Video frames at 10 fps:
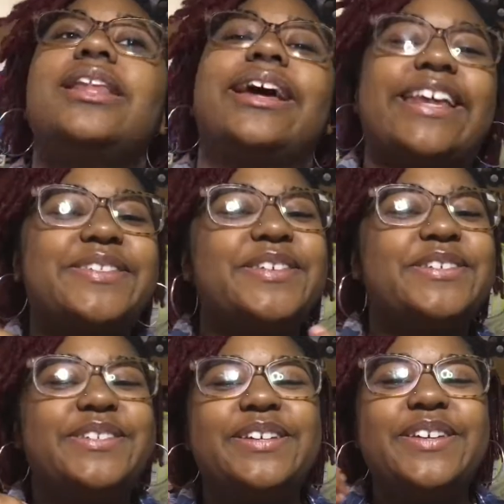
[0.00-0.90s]
Like, that's what
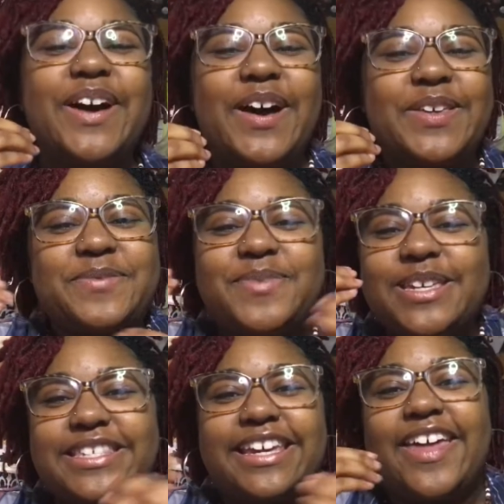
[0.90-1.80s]
you do. You know how you
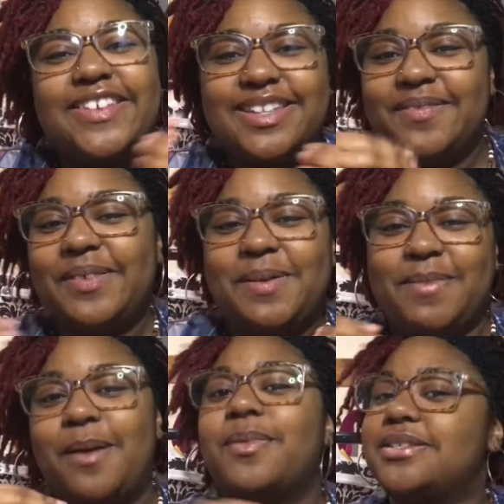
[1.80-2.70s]
piece together something in your
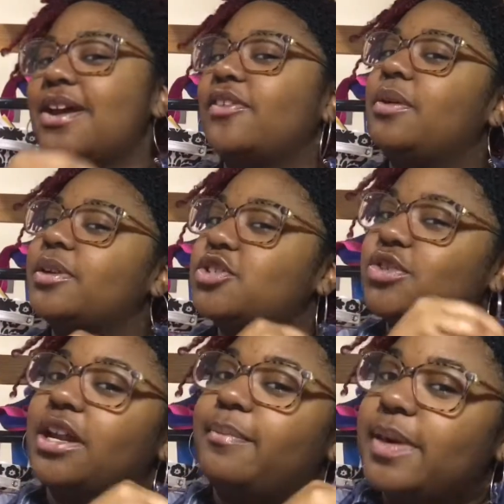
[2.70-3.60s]
mind, but it's not really what you're
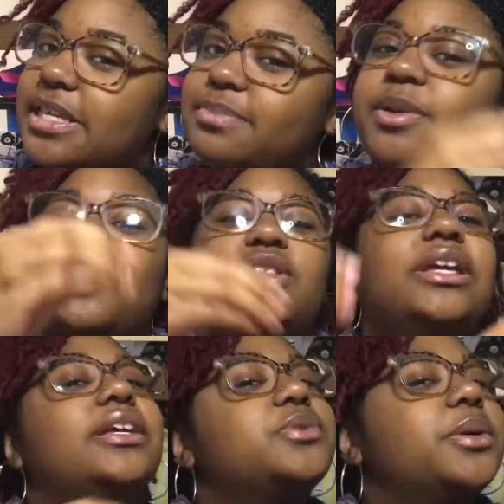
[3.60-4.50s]
trying to piece, but you
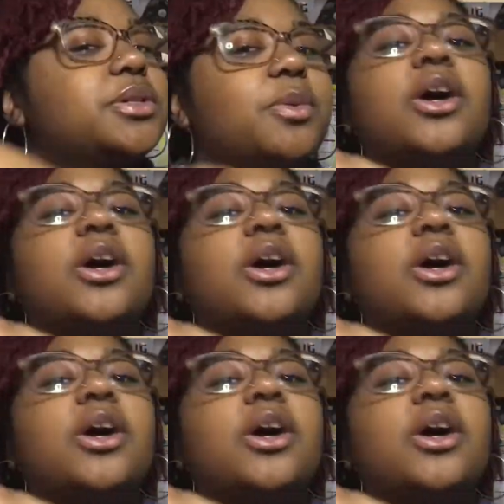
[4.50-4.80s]
think it's right.